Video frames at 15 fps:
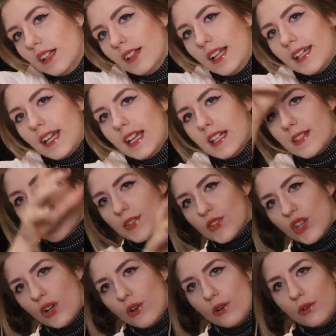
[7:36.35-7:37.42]
Like, it's
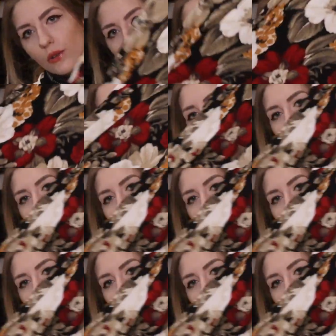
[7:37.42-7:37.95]
so